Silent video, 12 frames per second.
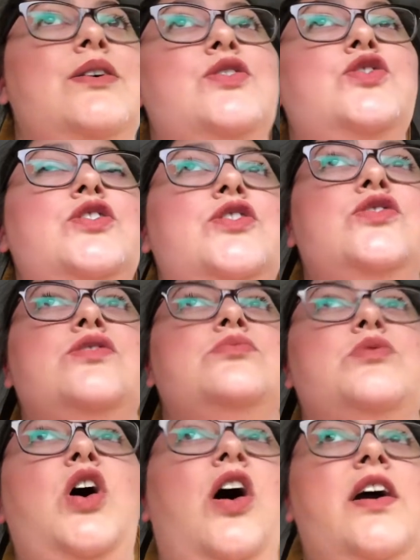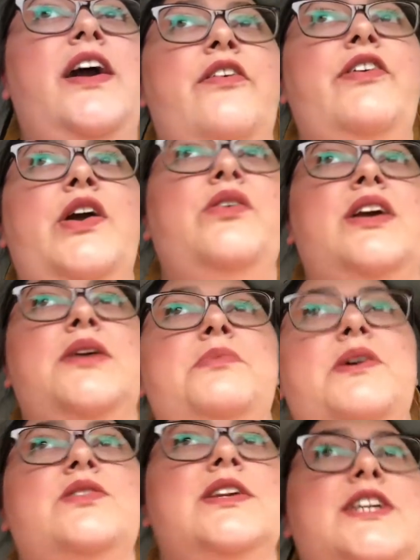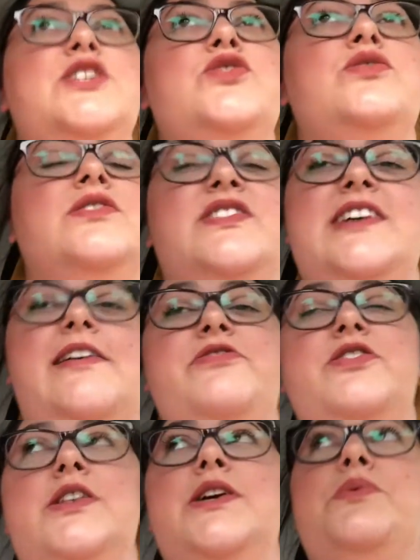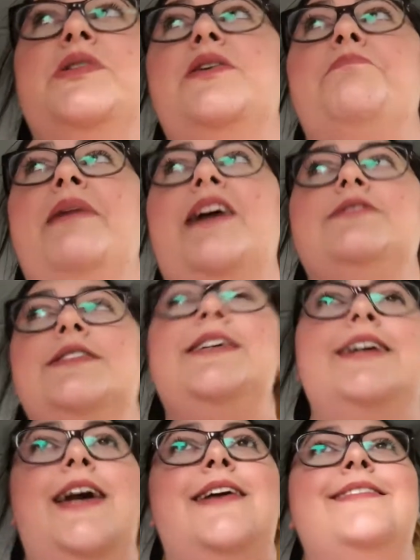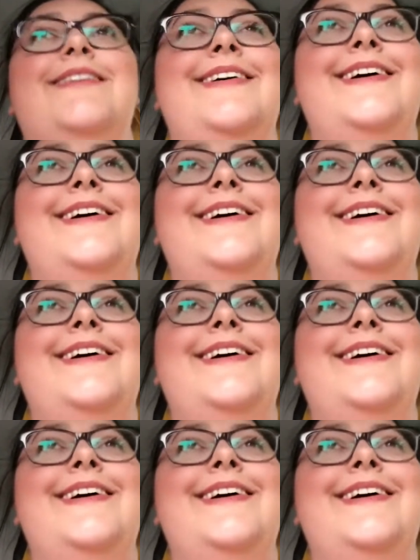Should have done some car karaoke, but Lisa will deafen you with her bad singing.